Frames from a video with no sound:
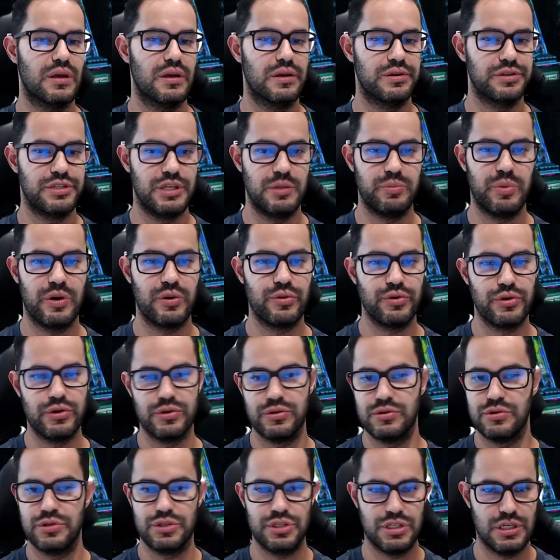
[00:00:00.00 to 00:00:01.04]
Shippa will
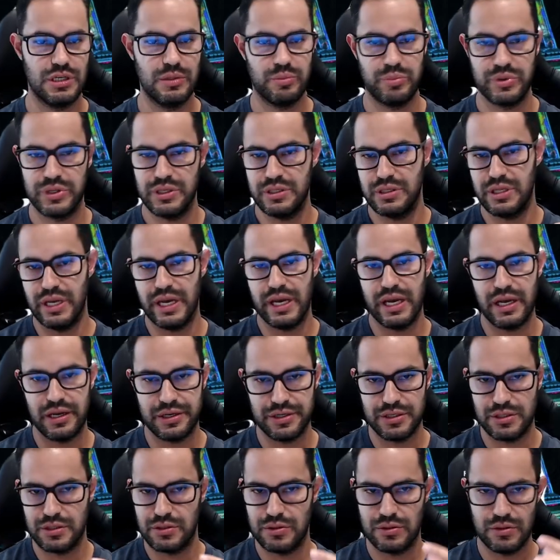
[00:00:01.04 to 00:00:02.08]
use
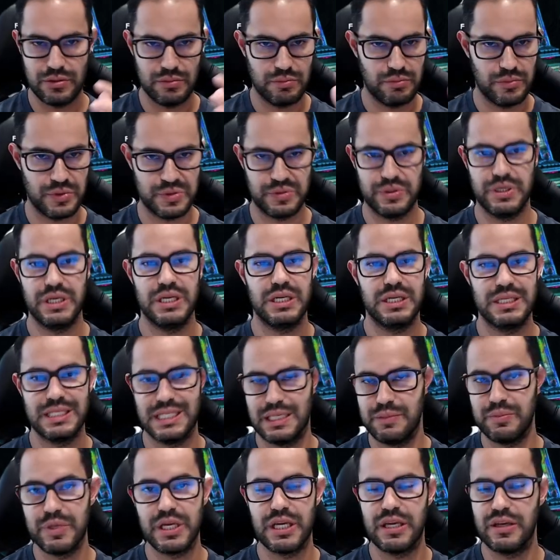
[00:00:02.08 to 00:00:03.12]

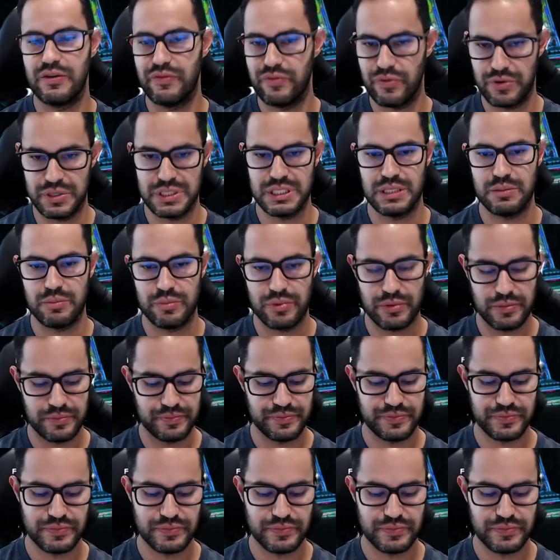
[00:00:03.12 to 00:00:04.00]
Shippa-MariaDB, for example.